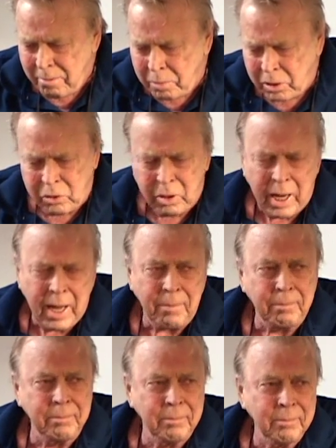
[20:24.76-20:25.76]
what's going to
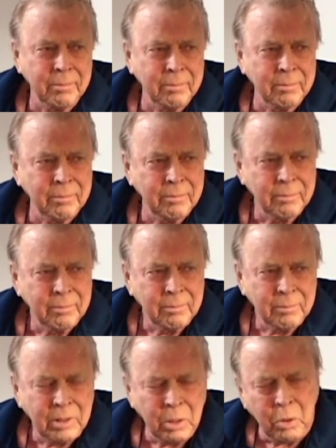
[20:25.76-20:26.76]
happen?
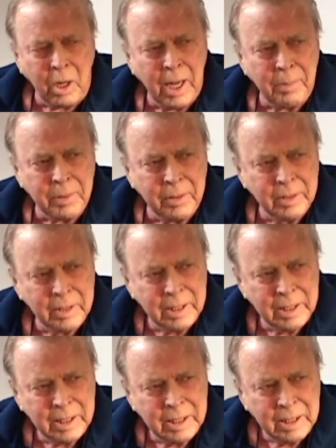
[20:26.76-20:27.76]
It will happen. You
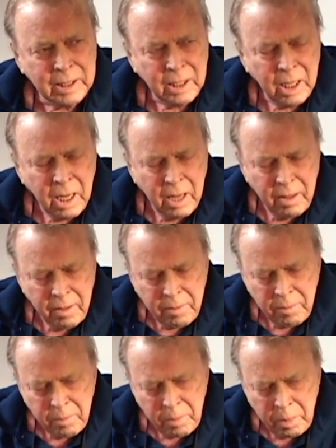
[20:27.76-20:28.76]
think you think the
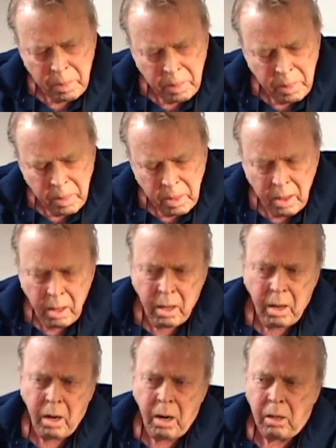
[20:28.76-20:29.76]
market is going to go?
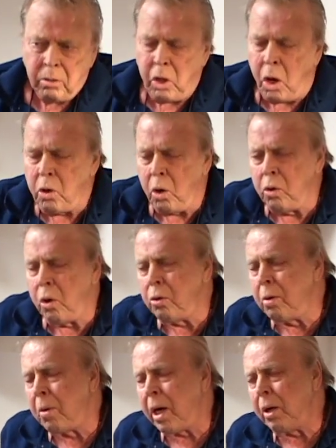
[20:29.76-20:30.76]
No, no, no.
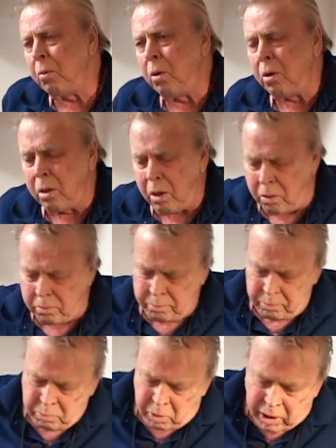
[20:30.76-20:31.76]
The market won't go.
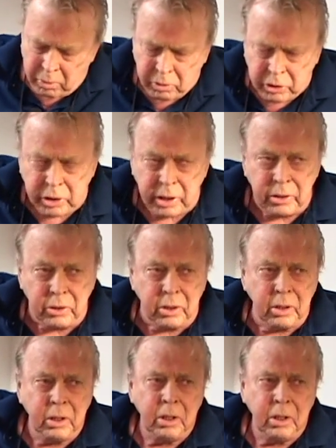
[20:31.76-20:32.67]
The market will change.